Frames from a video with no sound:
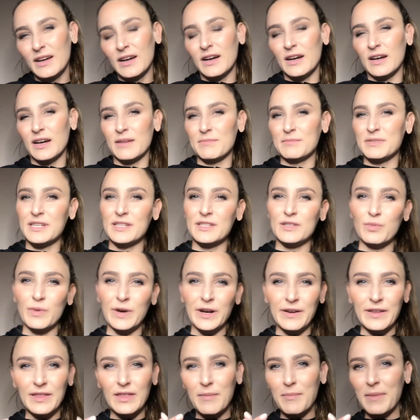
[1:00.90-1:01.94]
since
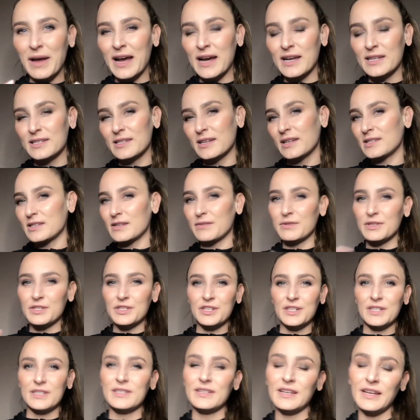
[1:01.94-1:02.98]
wearing the mask because it was
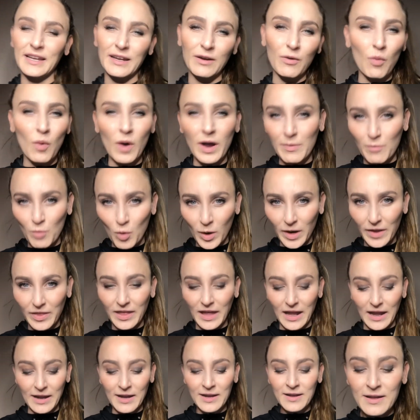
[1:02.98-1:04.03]
just like one more
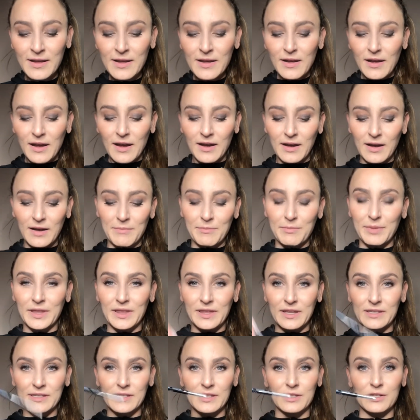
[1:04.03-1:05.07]
thing. But
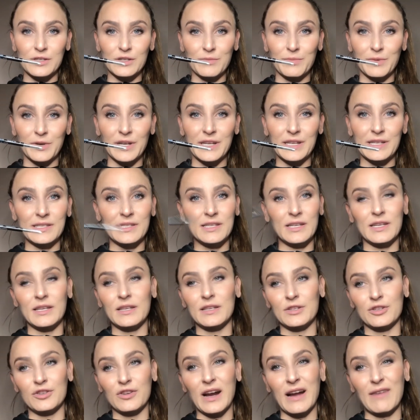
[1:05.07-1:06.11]
this is super easy to
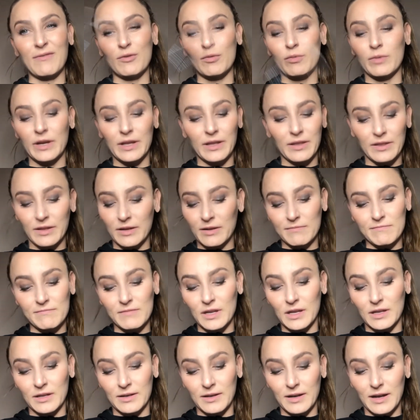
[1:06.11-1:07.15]
travel with,
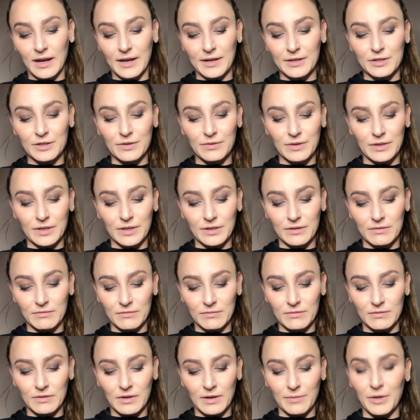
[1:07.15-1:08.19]
and I do it.
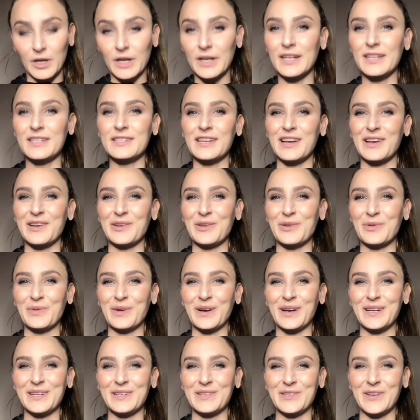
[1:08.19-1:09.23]
I'm not gonna tell you where
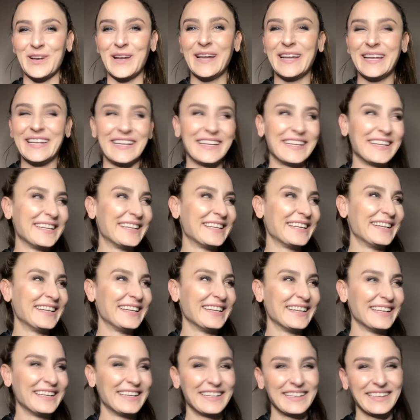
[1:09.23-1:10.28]
I do it
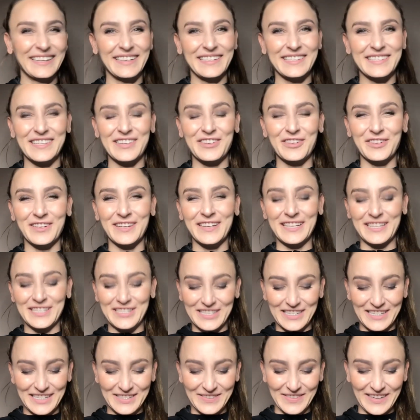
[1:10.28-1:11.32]
because then you're gonna
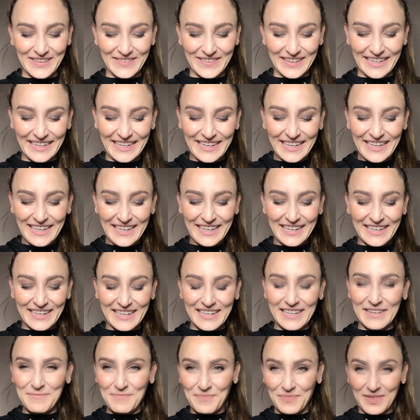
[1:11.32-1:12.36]
judge me, but
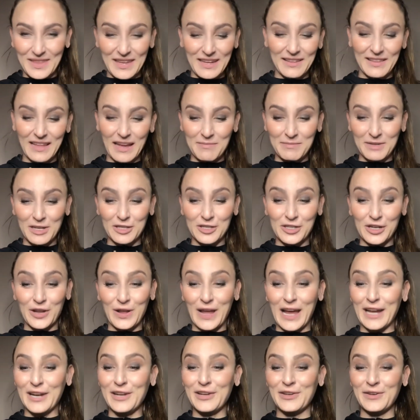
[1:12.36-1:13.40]
I'm gonna show you
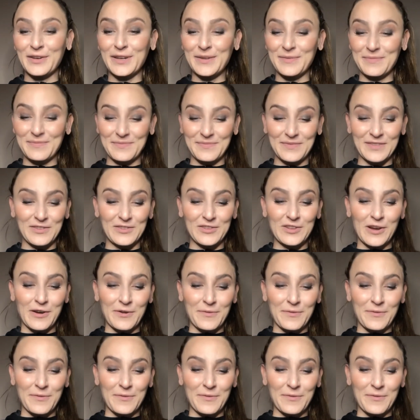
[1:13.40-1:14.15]
how to do it. So,